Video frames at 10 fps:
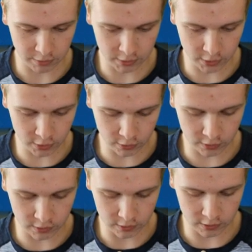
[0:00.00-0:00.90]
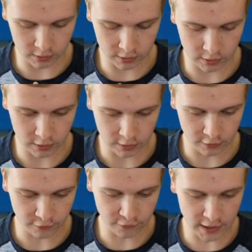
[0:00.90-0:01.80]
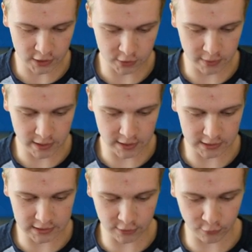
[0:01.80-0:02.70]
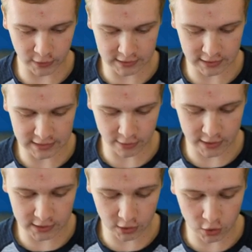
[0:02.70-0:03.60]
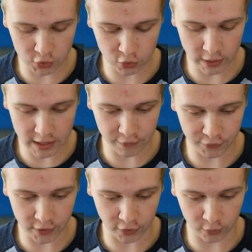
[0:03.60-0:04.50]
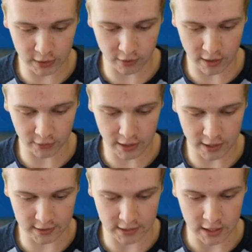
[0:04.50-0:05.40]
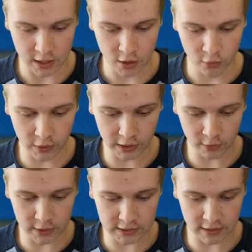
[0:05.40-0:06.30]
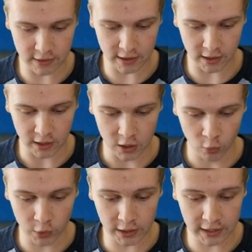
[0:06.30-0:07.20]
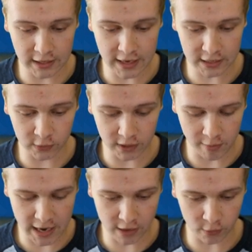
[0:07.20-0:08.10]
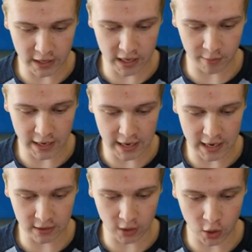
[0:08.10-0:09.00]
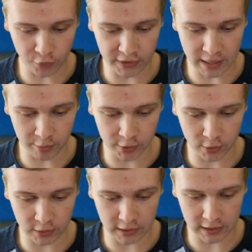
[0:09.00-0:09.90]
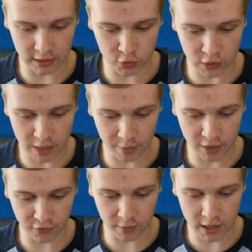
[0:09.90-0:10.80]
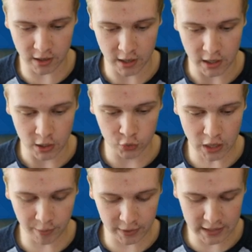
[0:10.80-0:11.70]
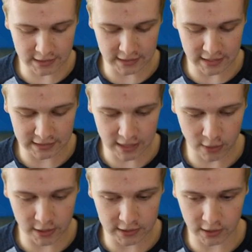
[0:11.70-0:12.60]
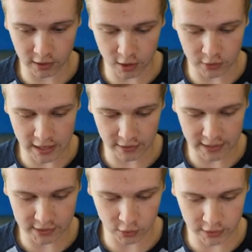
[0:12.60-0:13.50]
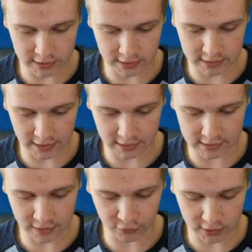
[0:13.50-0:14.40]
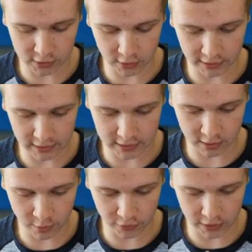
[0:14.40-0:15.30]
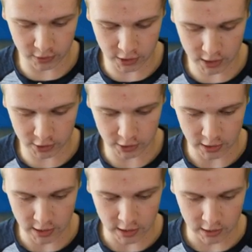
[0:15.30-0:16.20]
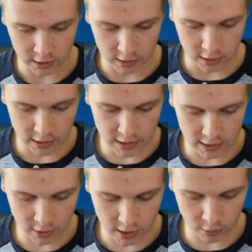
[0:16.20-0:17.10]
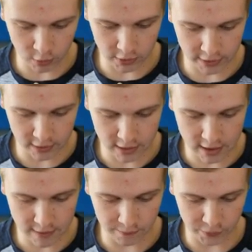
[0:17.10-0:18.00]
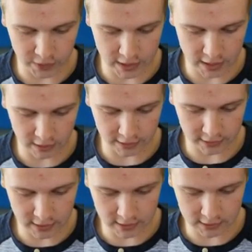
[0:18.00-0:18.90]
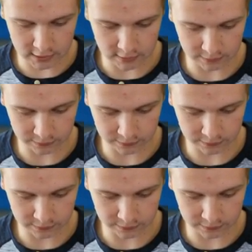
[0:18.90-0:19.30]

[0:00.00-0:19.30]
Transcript: Balloon, Fire Spirits. Let's see if we can get to that tower. He's going to go straight out for the three crown, guys. Really risky there. We're going to connect with the Battle Ram, and hopefully that Balloon can get a drop off. Come on. Drop it. Yes, and that tower is going to go down, guys. 36 seconds left. Let's go like this. Come over here, Josh. And uh, we'll go like that and like this.